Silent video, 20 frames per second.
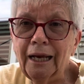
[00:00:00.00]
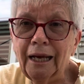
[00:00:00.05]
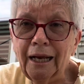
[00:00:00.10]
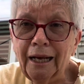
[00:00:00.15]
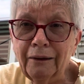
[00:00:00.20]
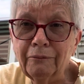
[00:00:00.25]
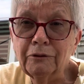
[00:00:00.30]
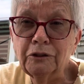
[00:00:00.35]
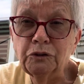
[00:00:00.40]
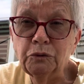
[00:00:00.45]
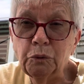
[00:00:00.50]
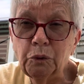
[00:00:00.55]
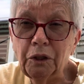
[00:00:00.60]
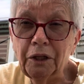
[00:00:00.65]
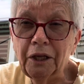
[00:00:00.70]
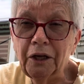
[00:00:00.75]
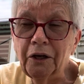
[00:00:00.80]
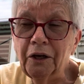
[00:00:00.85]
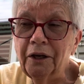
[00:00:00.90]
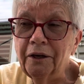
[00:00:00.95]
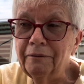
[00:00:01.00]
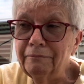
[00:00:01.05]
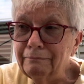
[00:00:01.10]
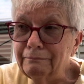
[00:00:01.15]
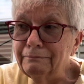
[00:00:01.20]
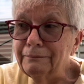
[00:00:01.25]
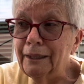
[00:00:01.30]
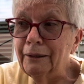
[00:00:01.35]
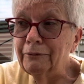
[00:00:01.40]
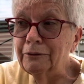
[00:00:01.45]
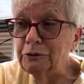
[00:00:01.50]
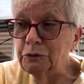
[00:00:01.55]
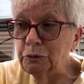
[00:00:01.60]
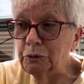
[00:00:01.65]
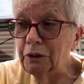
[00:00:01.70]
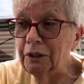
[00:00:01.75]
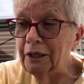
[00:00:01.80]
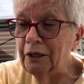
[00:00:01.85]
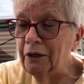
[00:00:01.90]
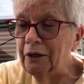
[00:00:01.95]
It was really good. It was
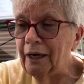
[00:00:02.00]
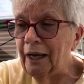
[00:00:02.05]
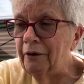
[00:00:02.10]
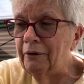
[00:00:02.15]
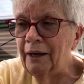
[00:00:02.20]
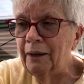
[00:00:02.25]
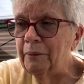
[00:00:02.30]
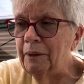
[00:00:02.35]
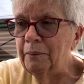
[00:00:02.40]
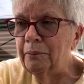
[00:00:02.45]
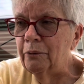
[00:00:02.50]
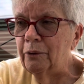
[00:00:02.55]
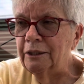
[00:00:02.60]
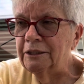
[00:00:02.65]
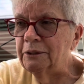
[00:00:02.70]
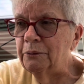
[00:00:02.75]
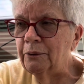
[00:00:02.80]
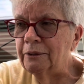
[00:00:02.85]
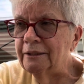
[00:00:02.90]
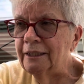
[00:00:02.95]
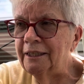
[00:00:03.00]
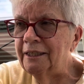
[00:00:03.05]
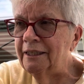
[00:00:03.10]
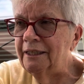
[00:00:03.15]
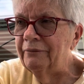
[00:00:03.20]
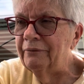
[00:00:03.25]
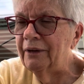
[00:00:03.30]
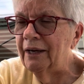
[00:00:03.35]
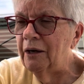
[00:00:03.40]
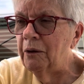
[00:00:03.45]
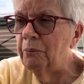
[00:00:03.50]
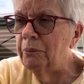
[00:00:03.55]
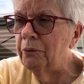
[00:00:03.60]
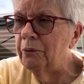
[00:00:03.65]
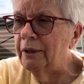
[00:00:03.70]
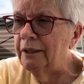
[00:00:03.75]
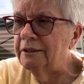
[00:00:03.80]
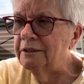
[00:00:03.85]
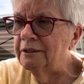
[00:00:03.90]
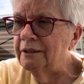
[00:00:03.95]
really good. I don't know how many points it was. I didn't even count
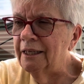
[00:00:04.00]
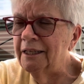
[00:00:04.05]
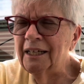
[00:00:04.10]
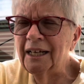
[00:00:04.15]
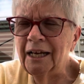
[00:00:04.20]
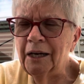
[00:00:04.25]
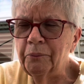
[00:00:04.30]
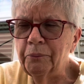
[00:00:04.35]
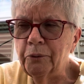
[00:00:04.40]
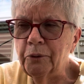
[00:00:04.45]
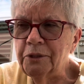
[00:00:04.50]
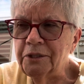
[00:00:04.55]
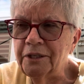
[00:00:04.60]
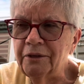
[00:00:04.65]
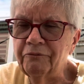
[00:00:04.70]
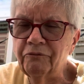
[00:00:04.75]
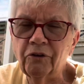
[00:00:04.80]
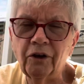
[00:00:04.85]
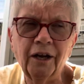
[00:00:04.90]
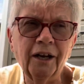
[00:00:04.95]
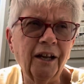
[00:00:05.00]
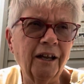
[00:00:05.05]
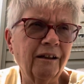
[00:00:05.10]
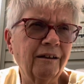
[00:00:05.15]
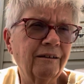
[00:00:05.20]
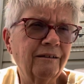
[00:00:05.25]
points. I didn't count points on Friday.